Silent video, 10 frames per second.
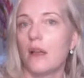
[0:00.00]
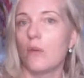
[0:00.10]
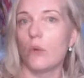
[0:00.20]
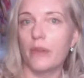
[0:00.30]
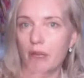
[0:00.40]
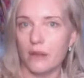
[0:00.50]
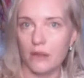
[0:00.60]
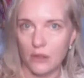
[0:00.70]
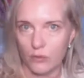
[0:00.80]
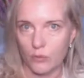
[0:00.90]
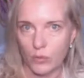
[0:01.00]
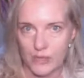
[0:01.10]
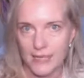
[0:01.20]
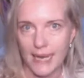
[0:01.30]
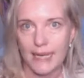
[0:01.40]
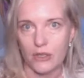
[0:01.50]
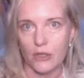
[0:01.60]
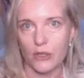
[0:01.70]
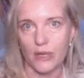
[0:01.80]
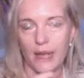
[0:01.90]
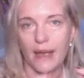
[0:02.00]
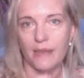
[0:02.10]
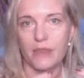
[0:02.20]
well, then once again, you're going to have